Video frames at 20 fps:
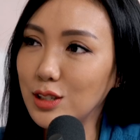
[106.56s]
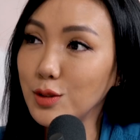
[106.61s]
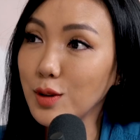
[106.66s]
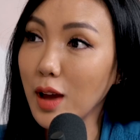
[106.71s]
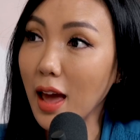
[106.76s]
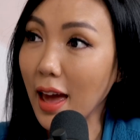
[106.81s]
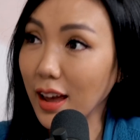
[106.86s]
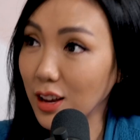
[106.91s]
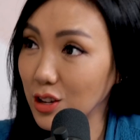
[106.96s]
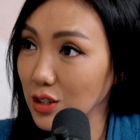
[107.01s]
Do you
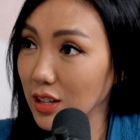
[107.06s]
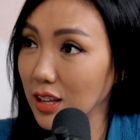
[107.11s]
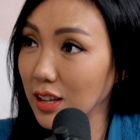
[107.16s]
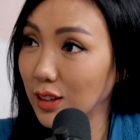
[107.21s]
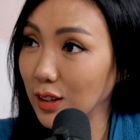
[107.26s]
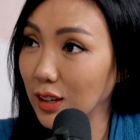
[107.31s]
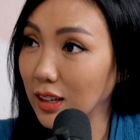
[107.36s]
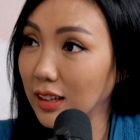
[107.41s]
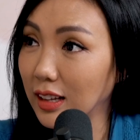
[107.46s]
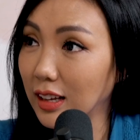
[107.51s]
actually
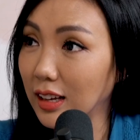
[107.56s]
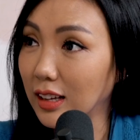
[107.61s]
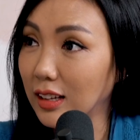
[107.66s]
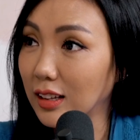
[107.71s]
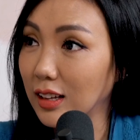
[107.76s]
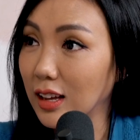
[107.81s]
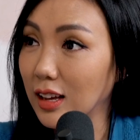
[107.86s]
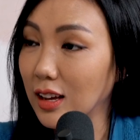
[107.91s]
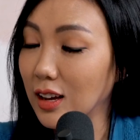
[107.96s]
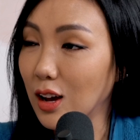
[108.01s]
think
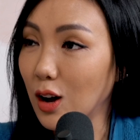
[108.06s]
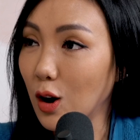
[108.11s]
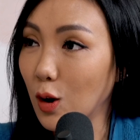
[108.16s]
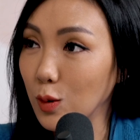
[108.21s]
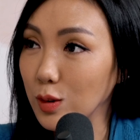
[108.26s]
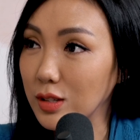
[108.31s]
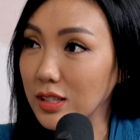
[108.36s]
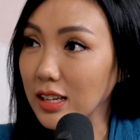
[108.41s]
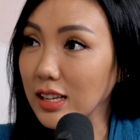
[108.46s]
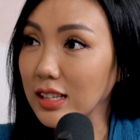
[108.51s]
that
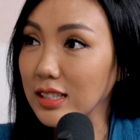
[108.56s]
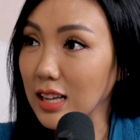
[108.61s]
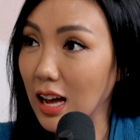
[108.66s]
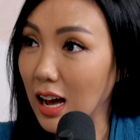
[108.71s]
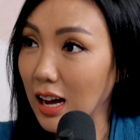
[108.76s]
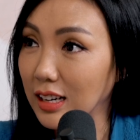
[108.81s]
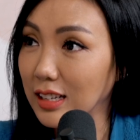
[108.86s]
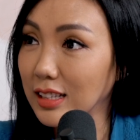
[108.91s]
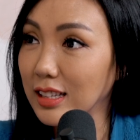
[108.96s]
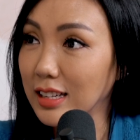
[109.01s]
hosting is
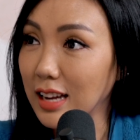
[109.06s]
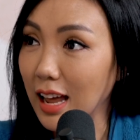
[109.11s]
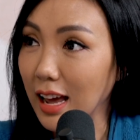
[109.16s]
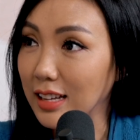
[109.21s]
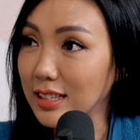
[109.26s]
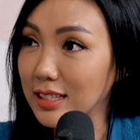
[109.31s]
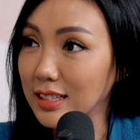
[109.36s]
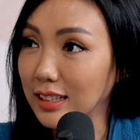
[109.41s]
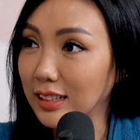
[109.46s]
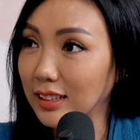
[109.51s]
harder than
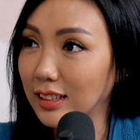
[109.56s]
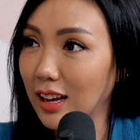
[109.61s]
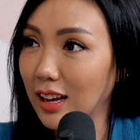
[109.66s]
acting?